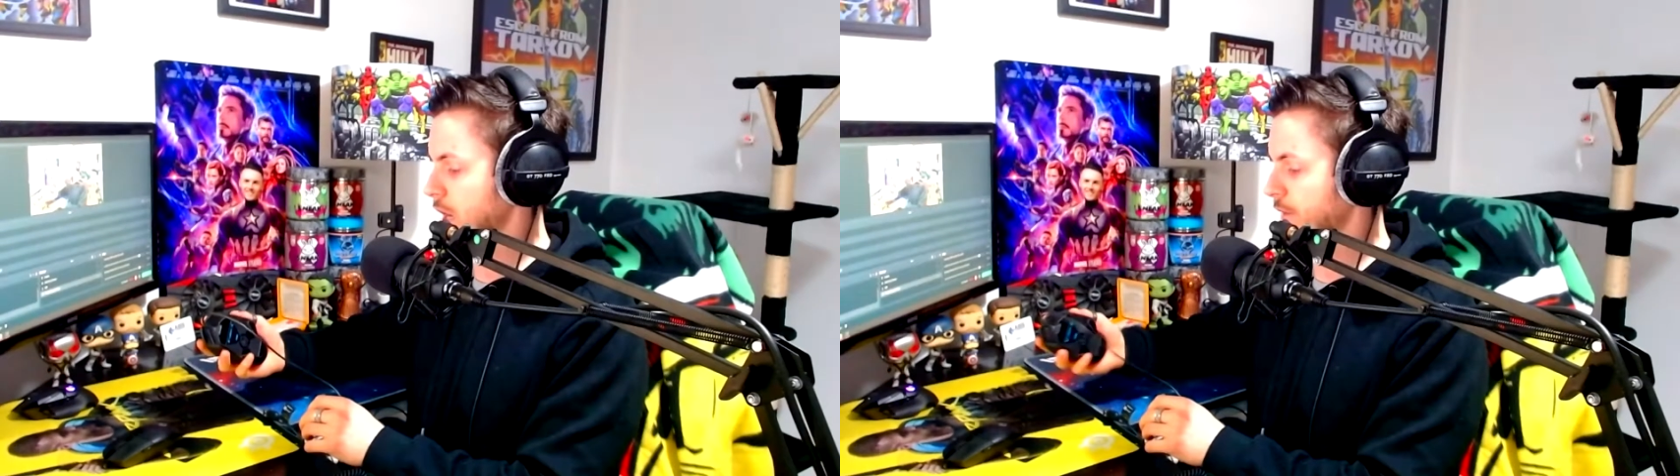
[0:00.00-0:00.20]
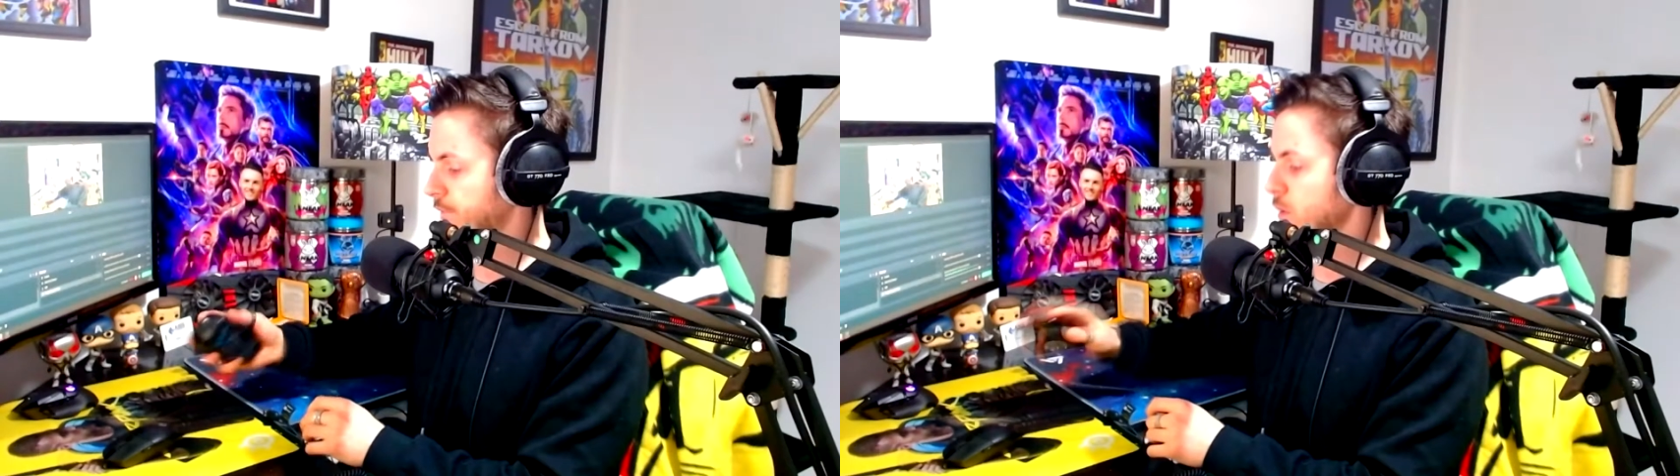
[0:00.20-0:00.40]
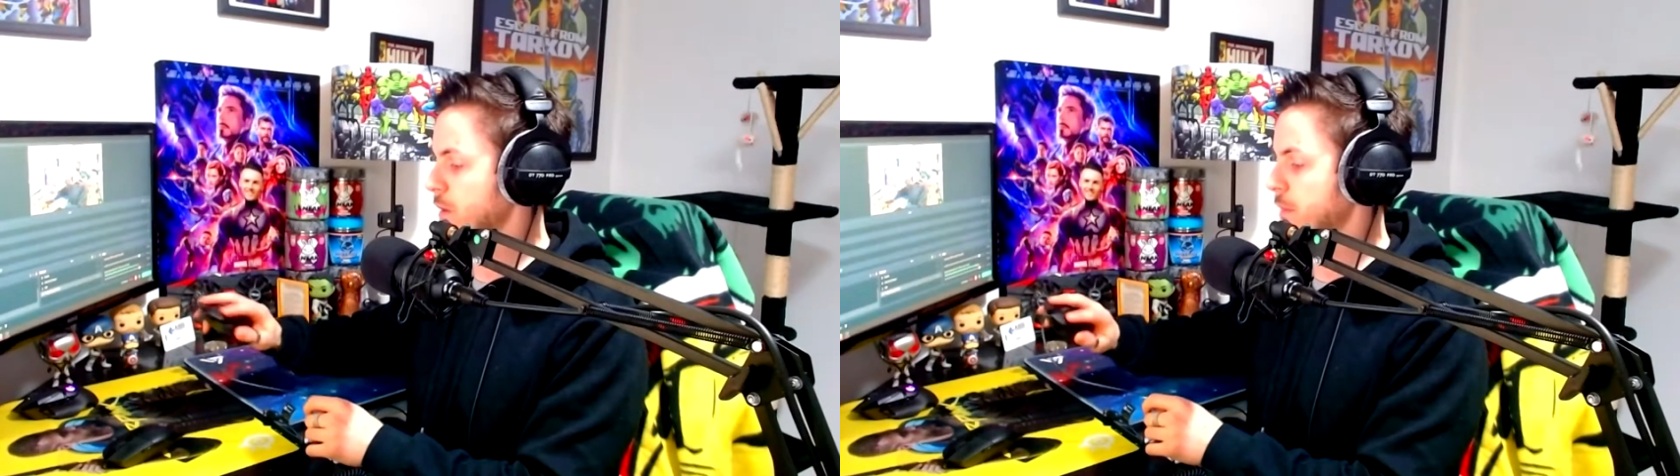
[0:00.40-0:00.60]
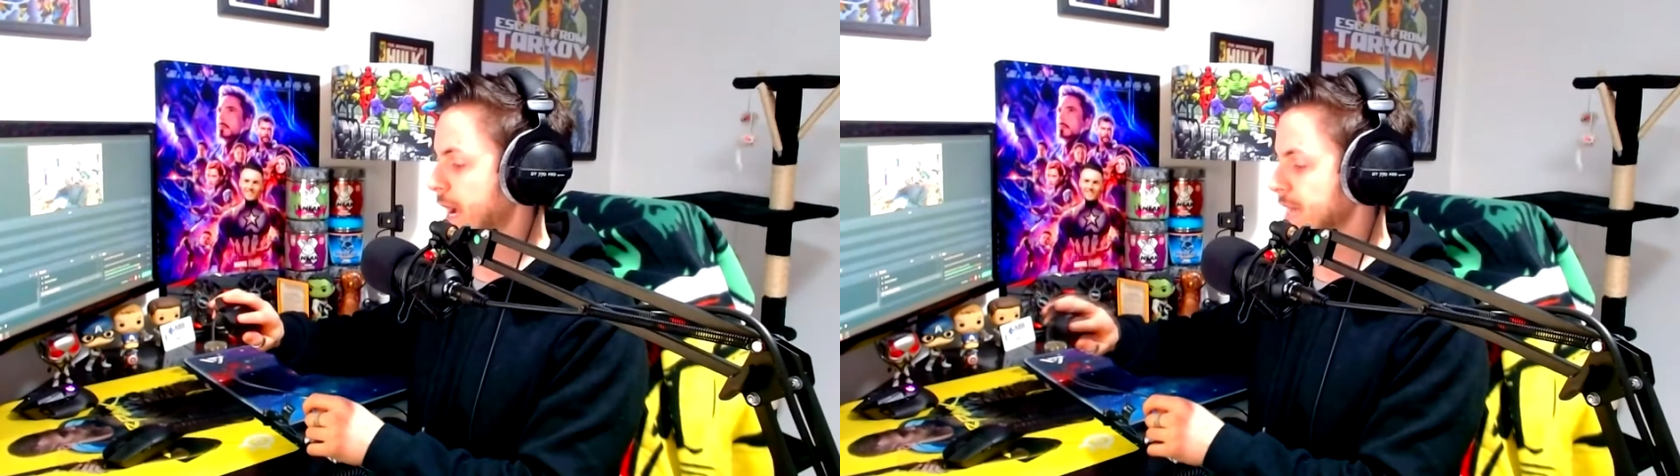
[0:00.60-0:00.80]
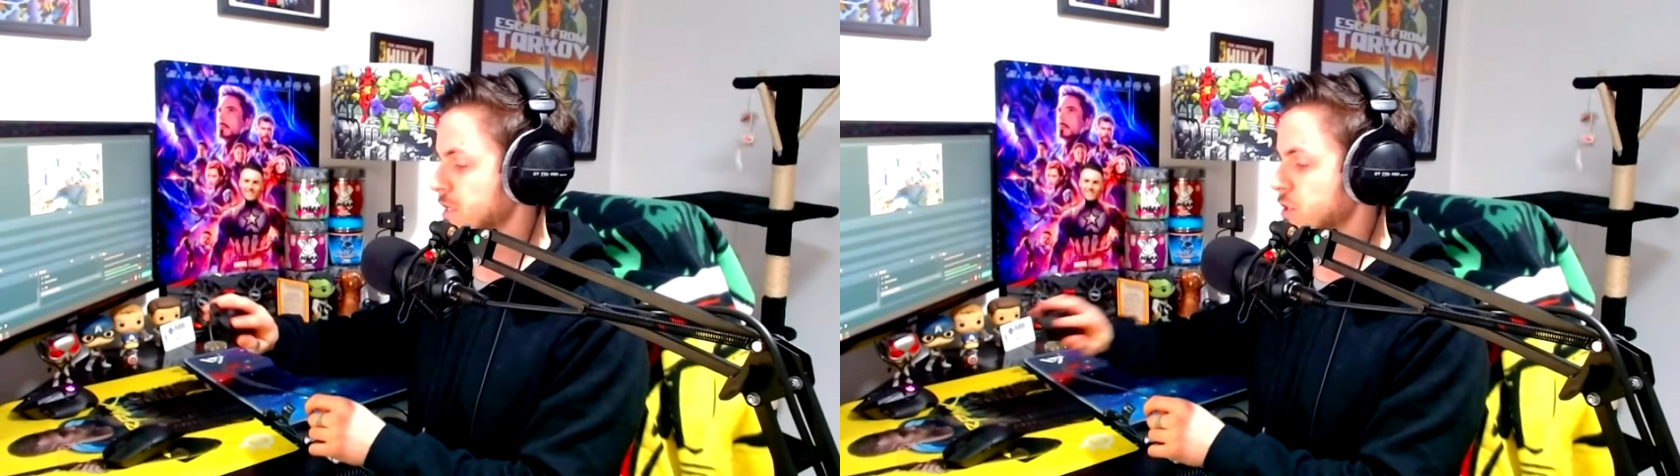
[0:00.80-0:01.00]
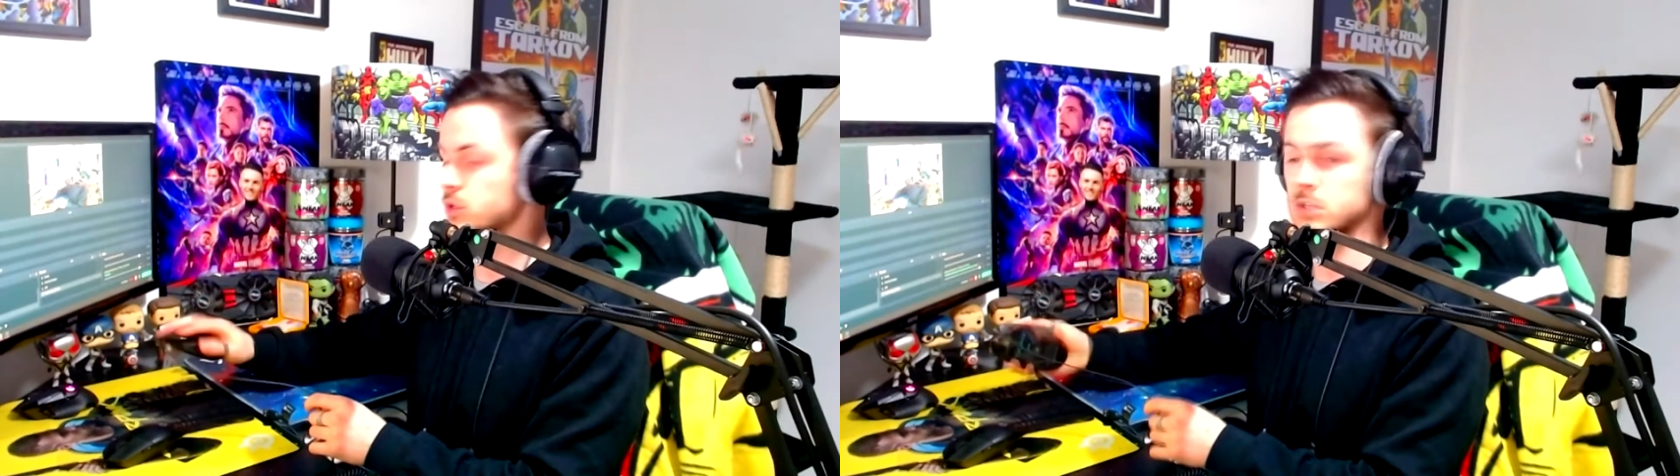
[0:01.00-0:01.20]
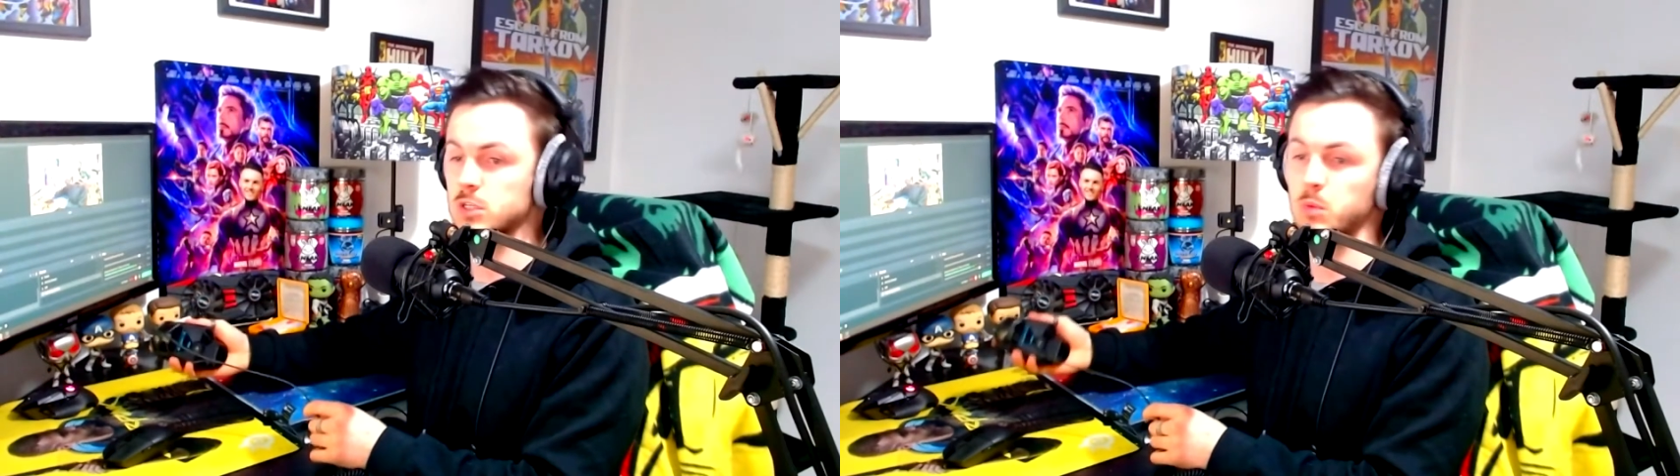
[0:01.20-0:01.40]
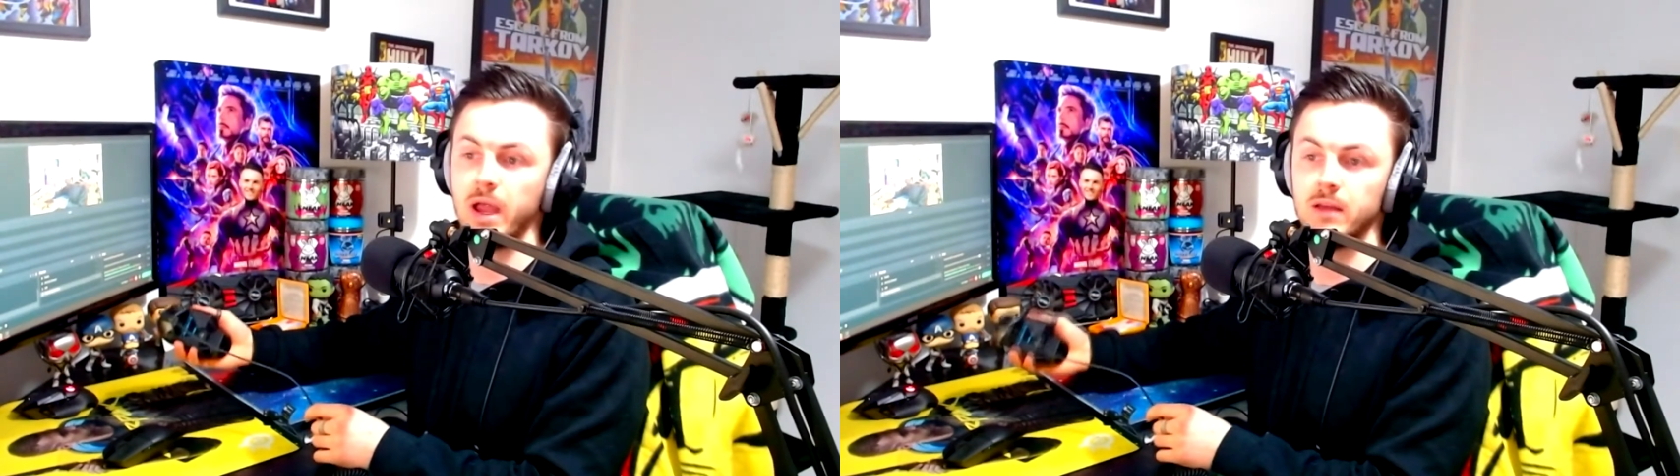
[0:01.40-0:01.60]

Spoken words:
feel like my hand doesn't sweat